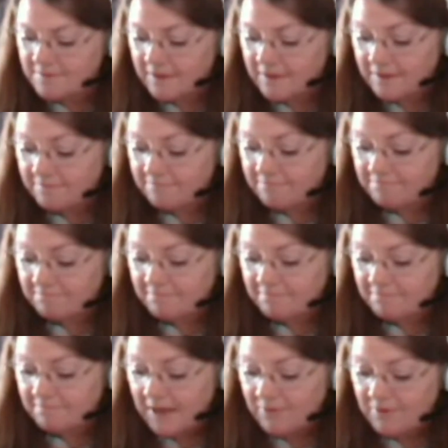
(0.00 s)
like,
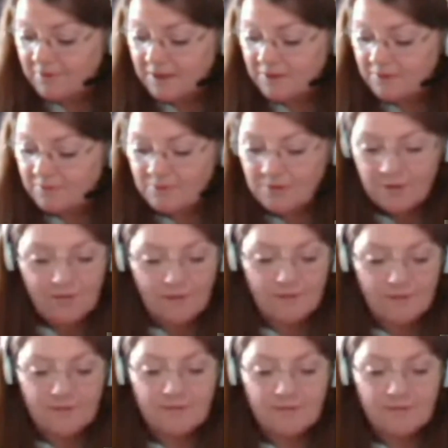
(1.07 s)
I really don't know.